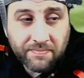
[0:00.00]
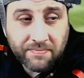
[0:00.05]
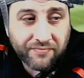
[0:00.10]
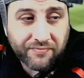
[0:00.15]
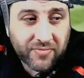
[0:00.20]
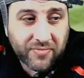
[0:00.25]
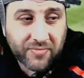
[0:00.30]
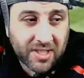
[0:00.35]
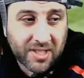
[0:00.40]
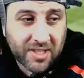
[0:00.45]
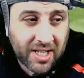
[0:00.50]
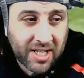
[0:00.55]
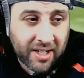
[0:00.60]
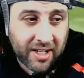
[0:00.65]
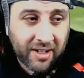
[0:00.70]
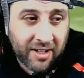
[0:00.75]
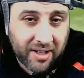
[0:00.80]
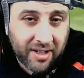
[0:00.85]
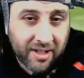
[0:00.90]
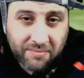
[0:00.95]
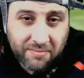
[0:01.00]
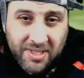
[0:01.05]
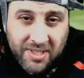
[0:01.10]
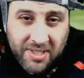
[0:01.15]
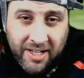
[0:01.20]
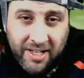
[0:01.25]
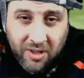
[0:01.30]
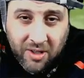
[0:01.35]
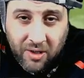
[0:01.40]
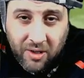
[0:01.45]
Saturday night, 10
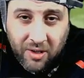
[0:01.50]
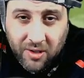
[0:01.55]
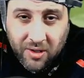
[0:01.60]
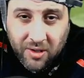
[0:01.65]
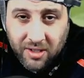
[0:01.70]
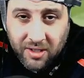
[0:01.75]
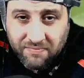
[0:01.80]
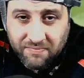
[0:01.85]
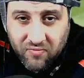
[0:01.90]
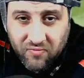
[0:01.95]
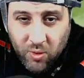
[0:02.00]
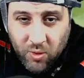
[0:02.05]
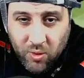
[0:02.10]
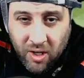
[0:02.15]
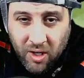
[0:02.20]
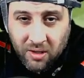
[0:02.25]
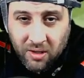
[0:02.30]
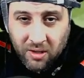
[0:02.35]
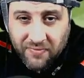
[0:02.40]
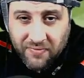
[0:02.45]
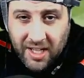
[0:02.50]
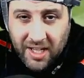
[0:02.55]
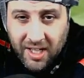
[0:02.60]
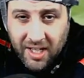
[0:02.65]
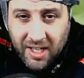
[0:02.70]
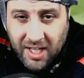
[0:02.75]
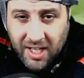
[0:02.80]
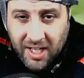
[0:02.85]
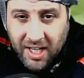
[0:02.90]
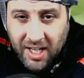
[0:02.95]
o'clock. Why not?
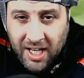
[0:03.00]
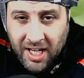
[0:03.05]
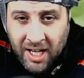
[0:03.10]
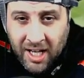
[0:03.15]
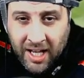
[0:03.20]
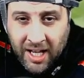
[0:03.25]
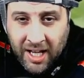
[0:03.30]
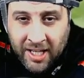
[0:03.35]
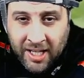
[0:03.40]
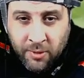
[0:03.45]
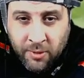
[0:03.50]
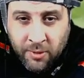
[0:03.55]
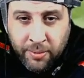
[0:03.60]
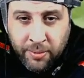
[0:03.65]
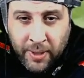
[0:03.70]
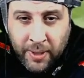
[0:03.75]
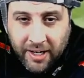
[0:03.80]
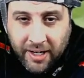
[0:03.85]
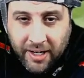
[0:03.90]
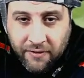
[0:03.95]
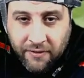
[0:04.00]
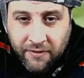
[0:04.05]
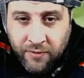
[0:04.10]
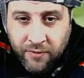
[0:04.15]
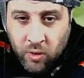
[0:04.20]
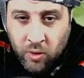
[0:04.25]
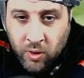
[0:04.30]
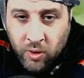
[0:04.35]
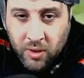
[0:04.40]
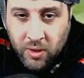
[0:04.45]
And then we'll be back
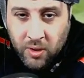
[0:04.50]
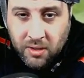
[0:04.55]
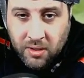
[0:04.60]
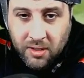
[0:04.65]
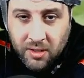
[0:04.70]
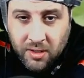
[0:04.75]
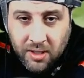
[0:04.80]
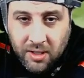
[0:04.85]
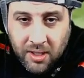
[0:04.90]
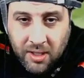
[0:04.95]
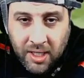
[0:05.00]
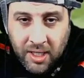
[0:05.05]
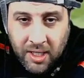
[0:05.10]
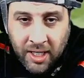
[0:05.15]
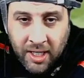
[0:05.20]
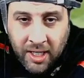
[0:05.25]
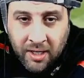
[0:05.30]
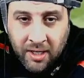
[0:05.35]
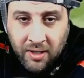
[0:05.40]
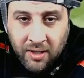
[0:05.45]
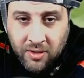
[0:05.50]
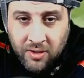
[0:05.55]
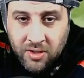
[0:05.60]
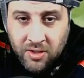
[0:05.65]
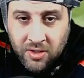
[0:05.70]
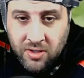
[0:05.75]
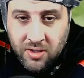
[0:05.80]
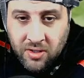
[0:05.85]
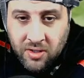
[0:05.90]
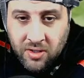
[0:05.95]
for
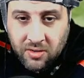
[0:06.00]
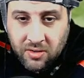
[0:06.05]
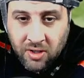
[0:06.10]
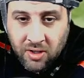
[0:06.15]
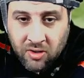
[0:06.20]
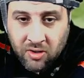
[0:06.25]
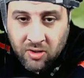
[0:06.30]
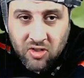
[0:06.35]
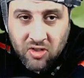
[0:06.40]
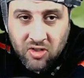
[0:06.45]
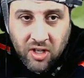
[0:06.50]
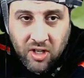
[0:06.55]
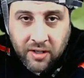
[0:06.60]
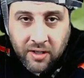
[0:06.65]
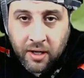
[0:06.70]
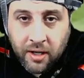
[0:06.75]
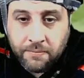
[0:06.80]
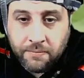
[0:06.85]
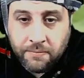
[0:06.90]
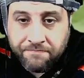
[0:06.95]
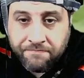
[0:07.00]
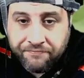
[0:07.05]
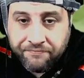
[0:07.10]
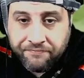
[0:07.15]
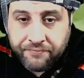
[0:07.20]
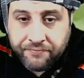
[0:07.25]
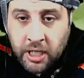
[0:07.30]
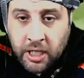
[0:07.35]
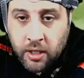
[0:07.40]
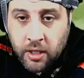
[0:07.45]
England on Sunday. There
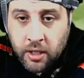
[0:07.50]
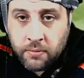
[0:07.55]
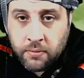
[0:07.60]
you go.